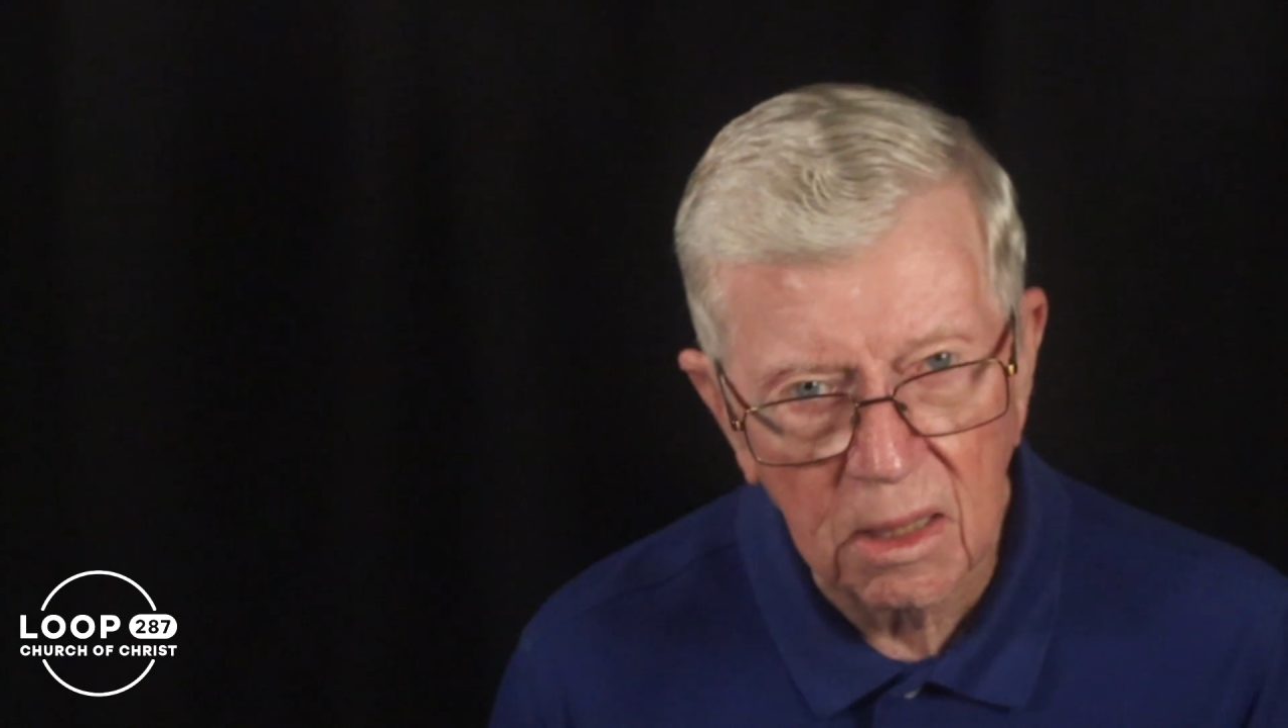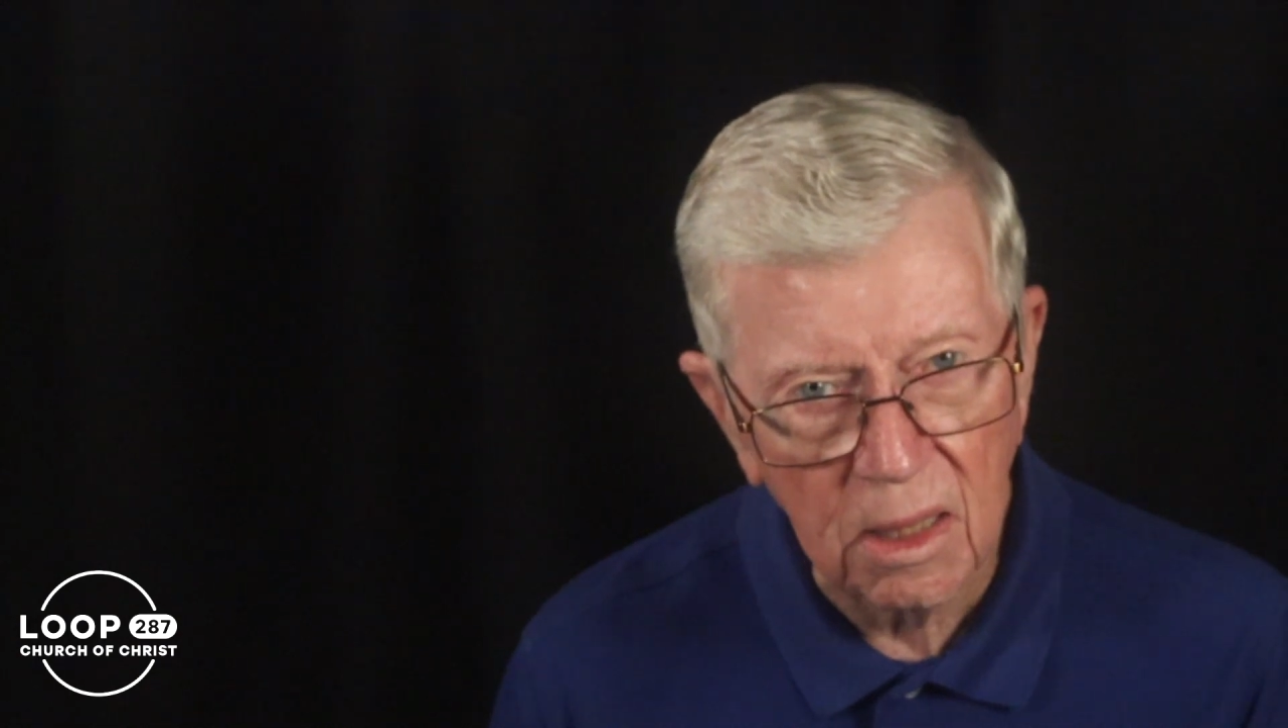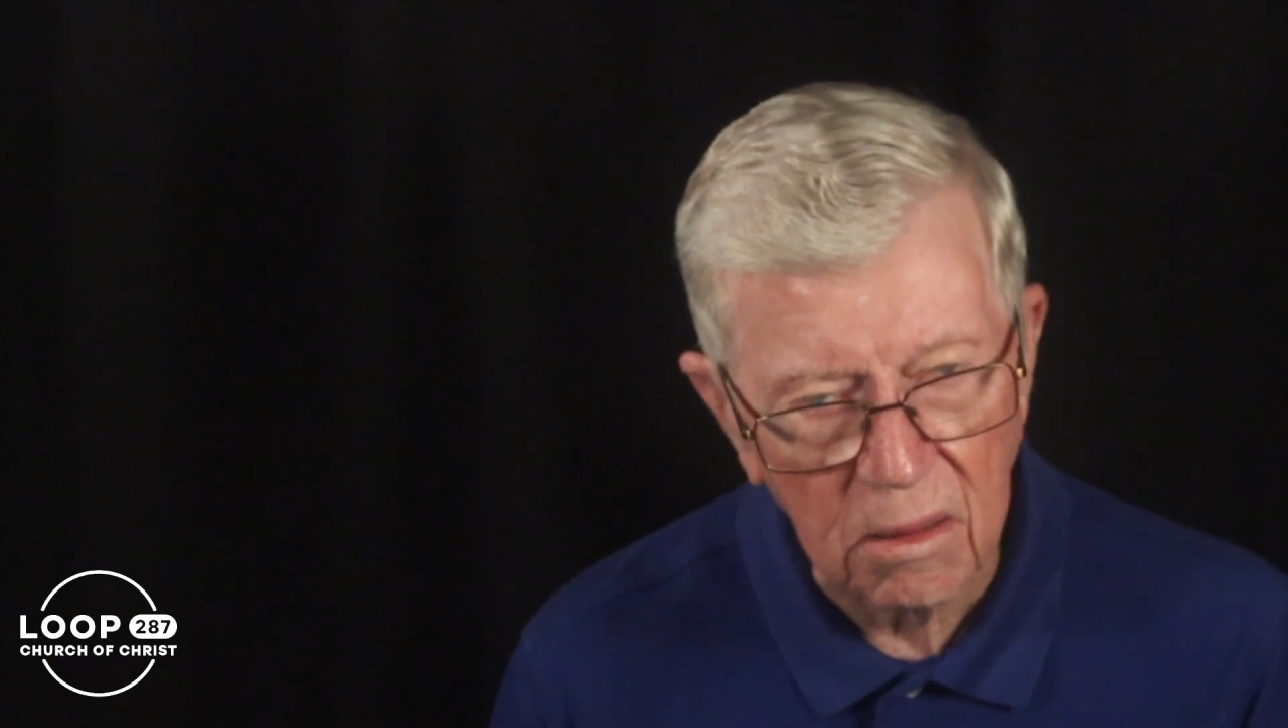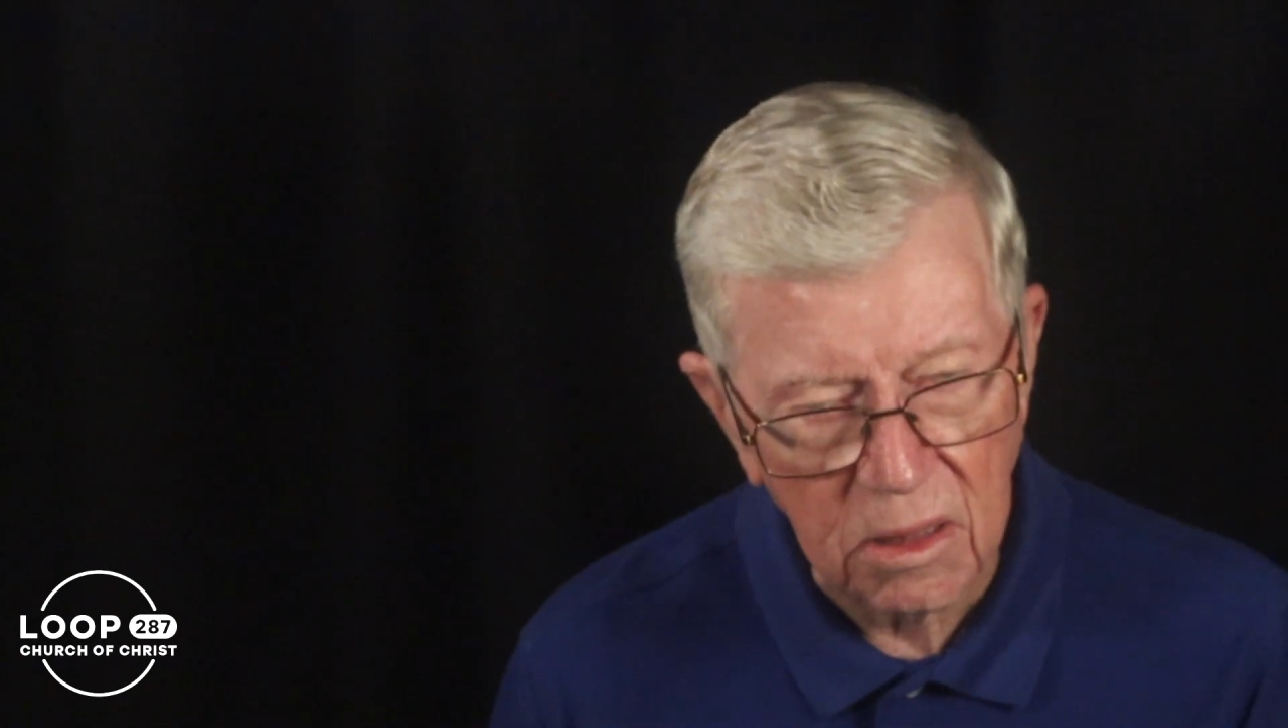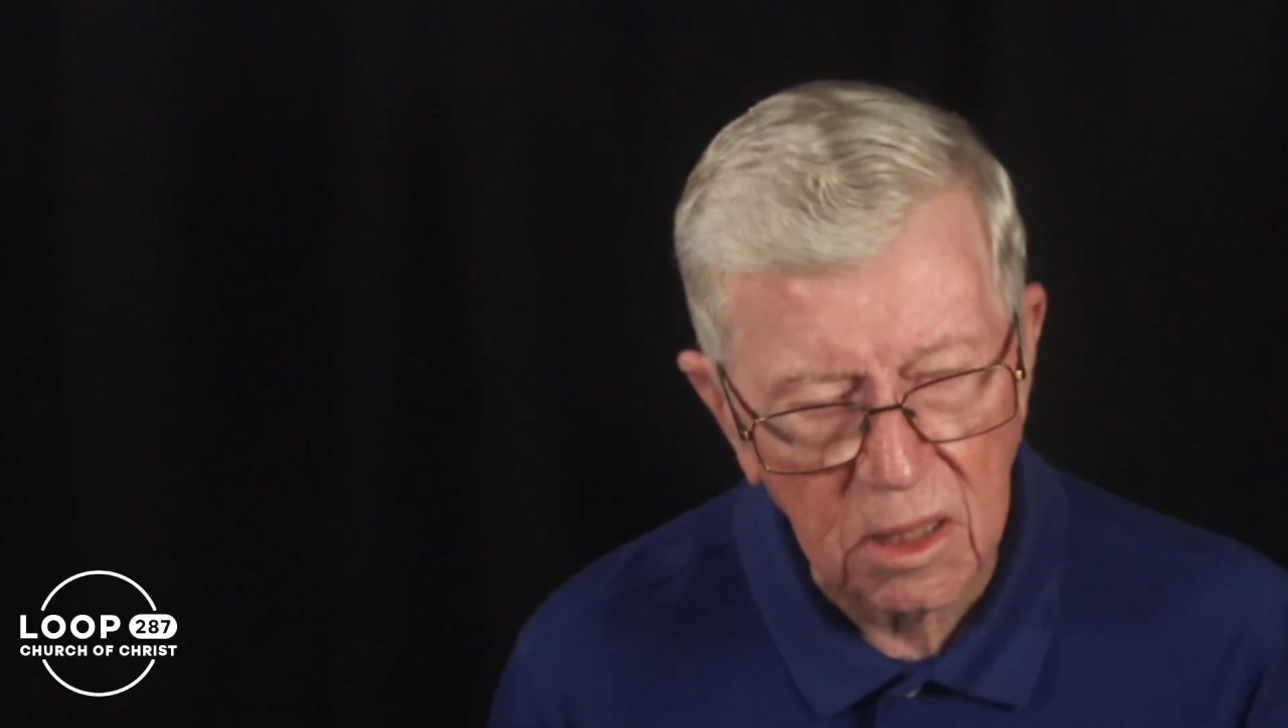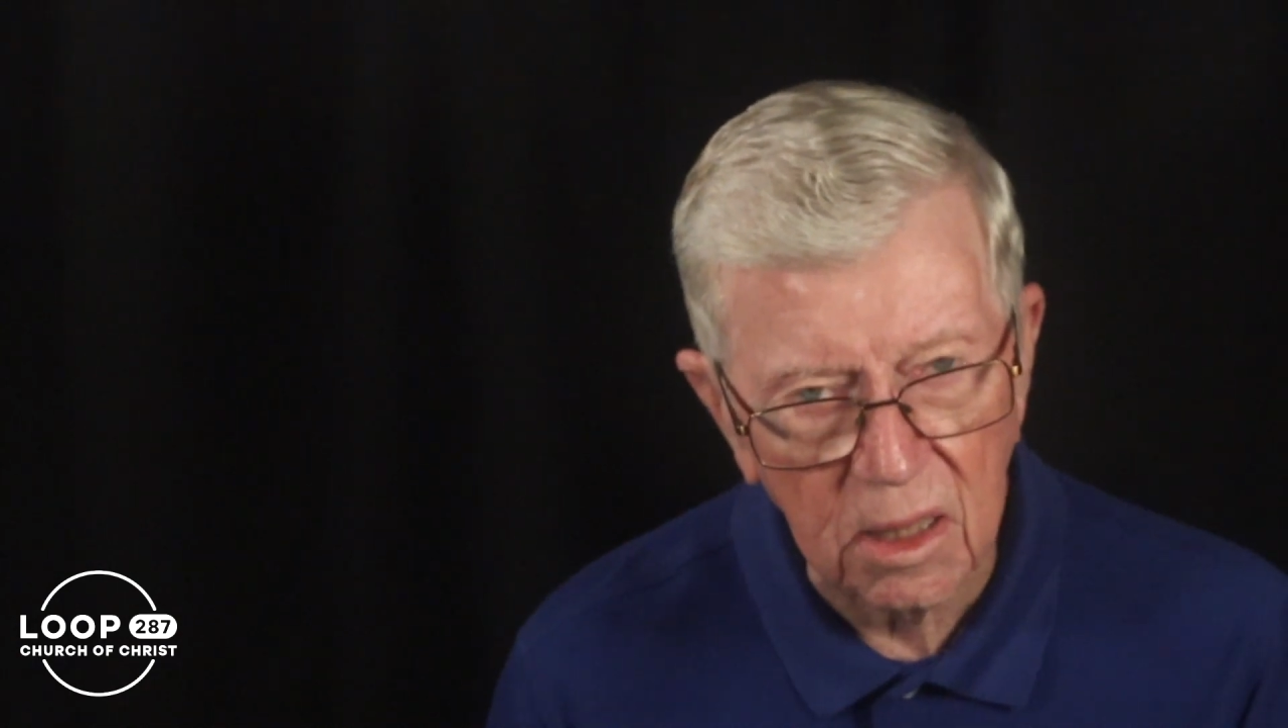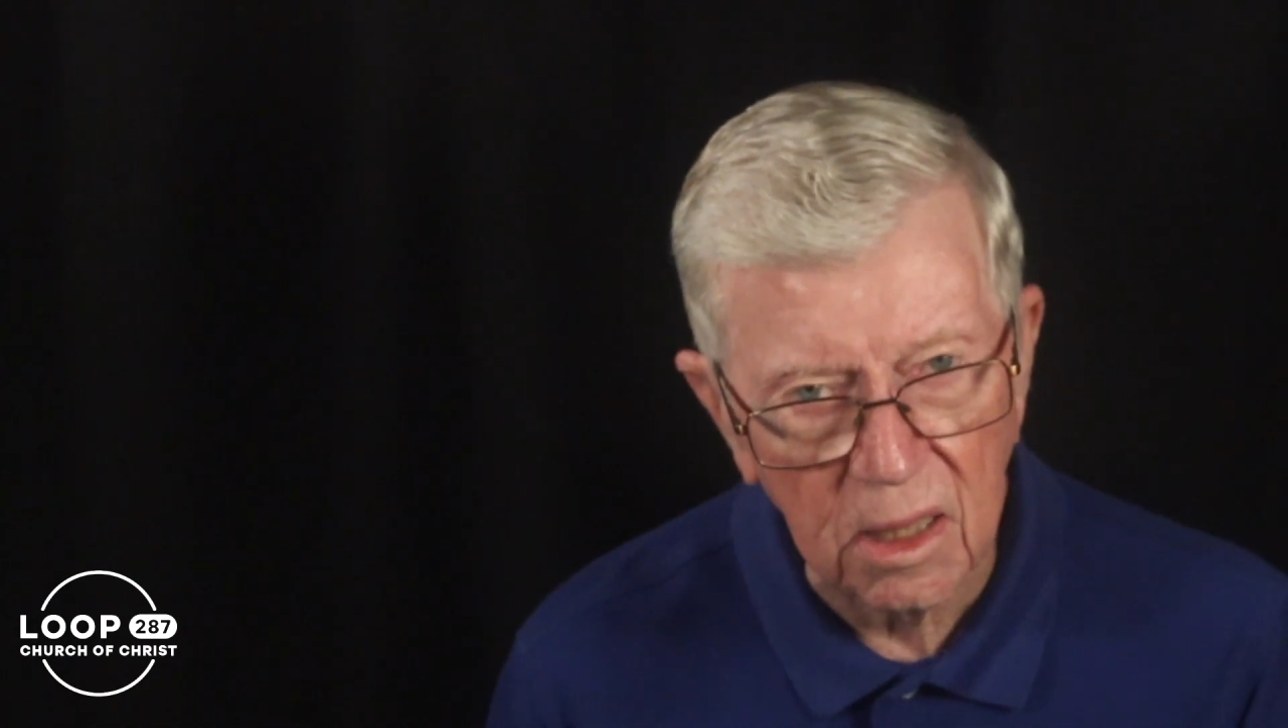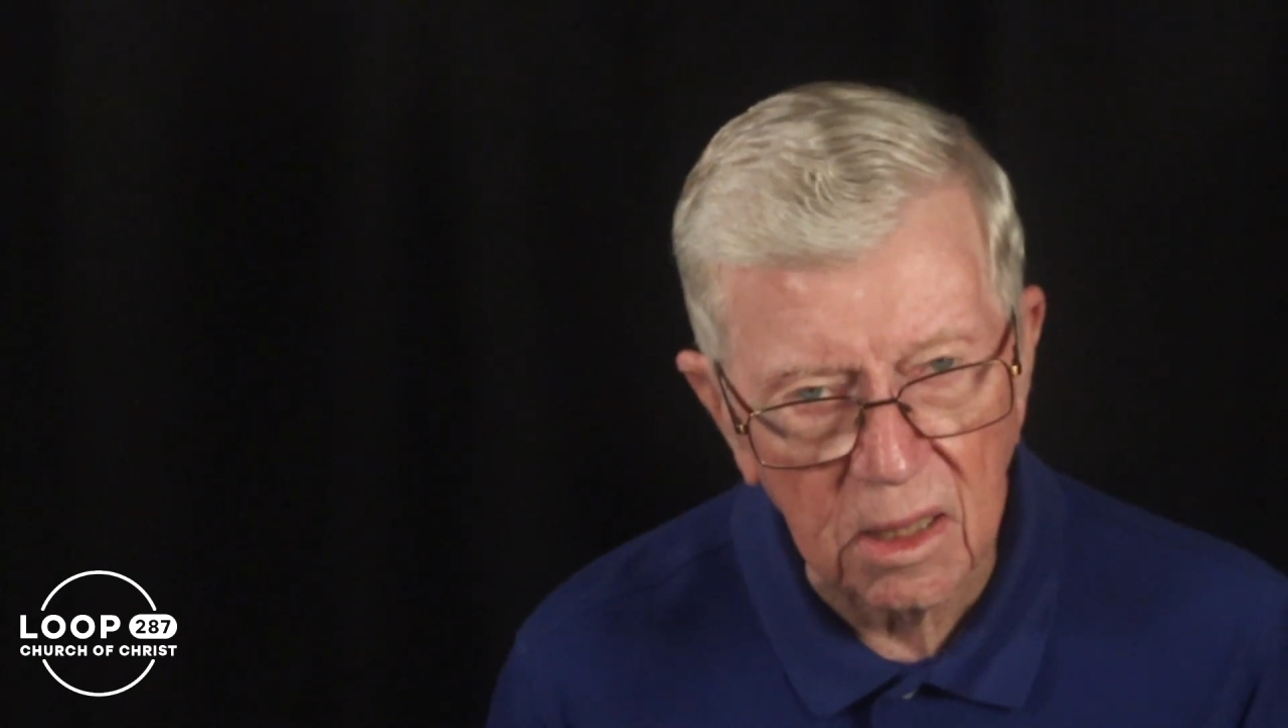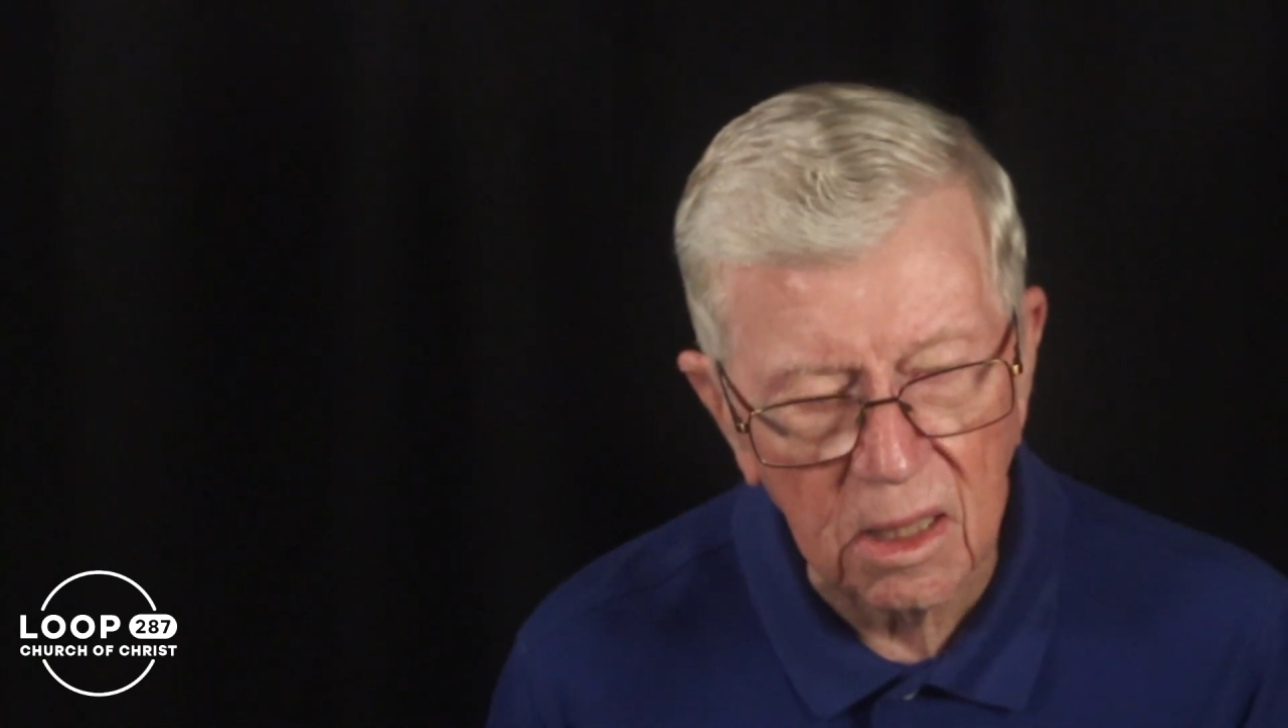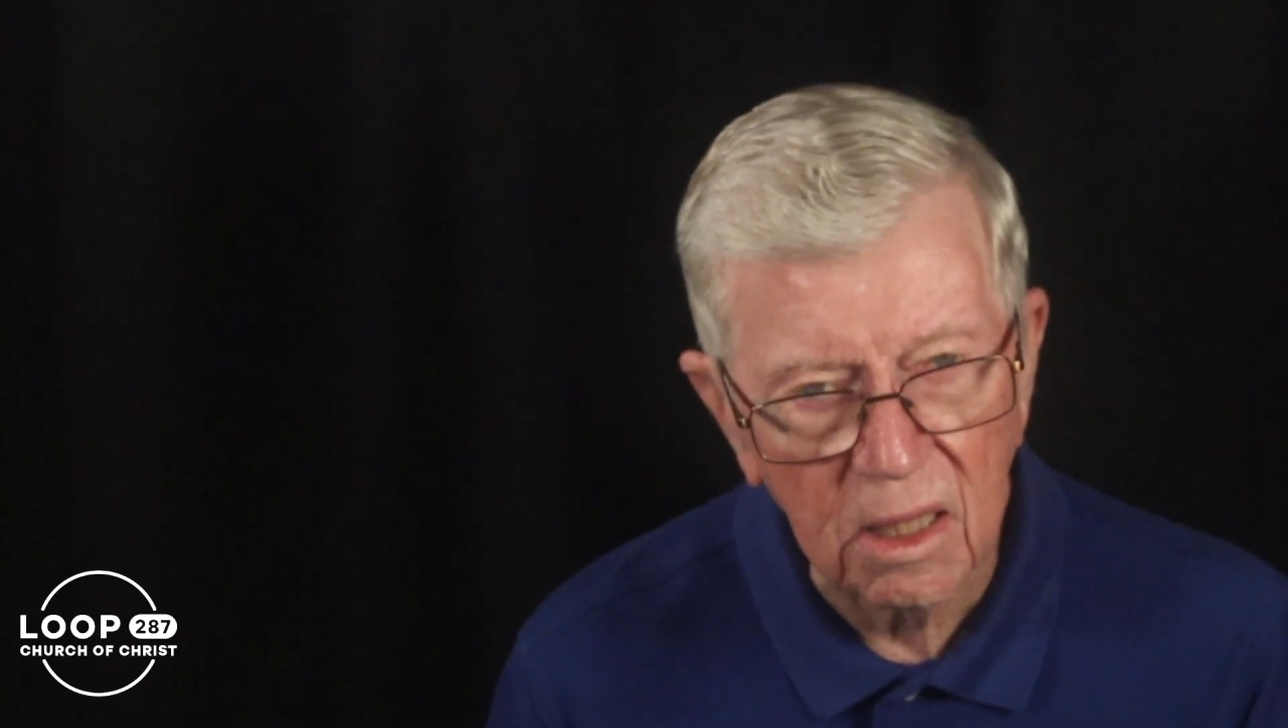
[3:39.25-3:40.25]
and her
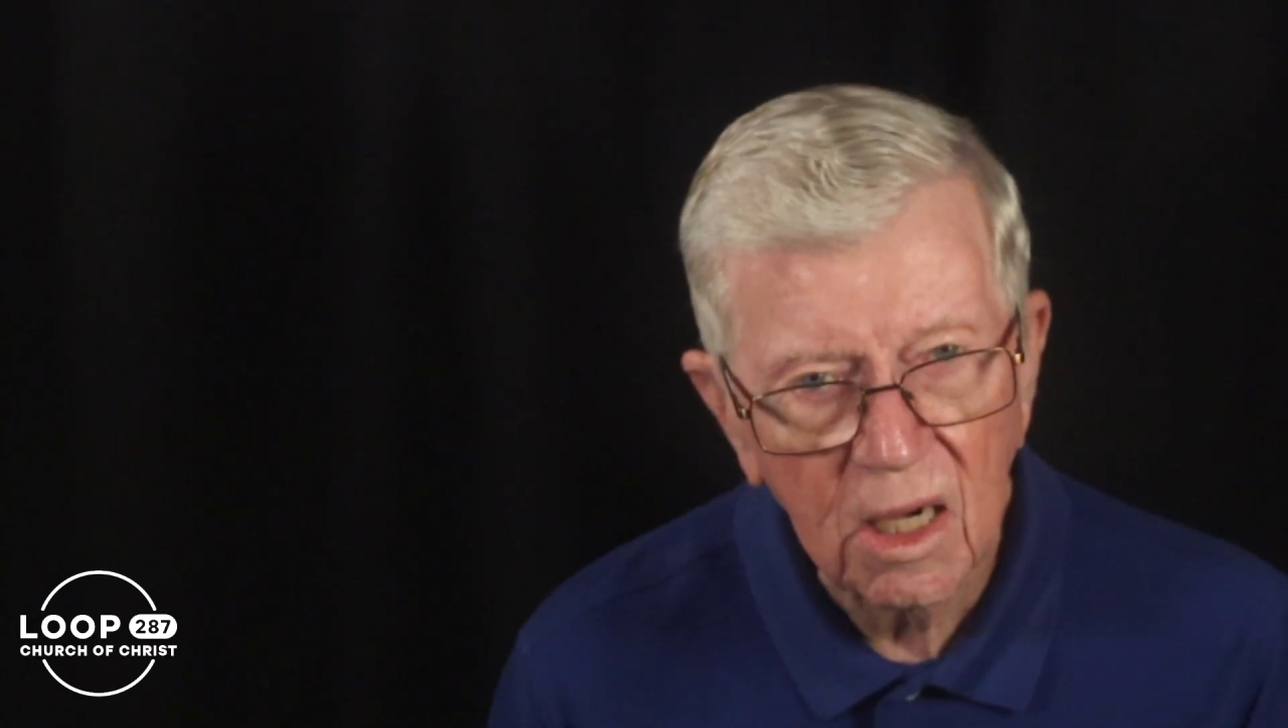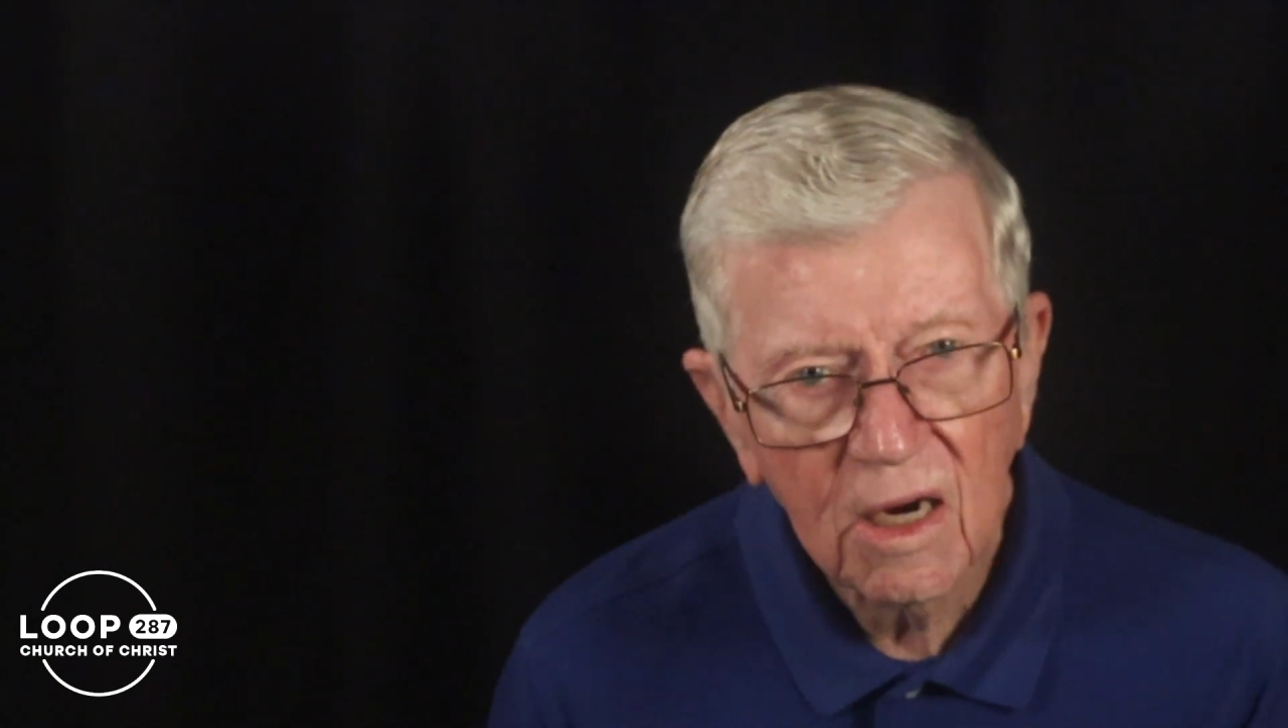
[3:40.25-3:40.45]
son,